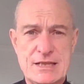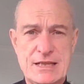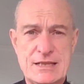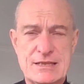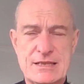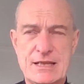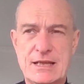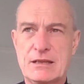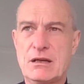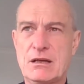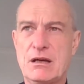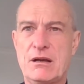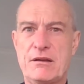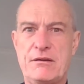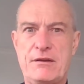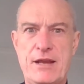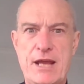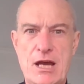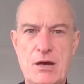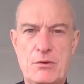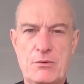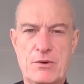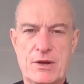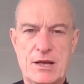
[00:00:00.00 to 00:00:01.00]
And it's like, oh,
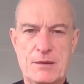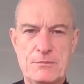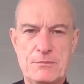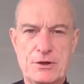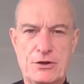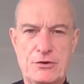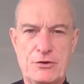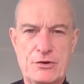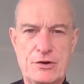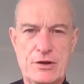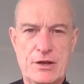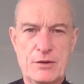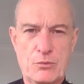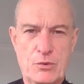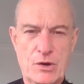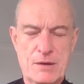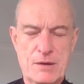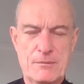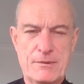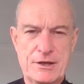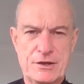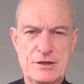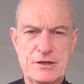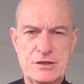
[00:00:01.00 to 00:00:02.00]
now what am I
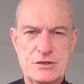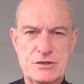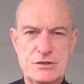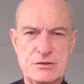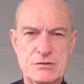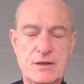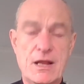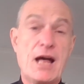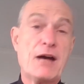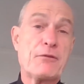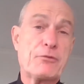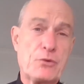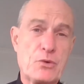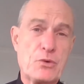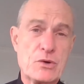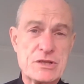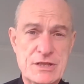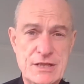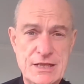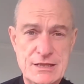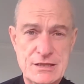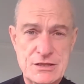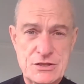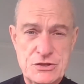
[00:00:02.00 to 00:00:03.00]
going to do? Of course, things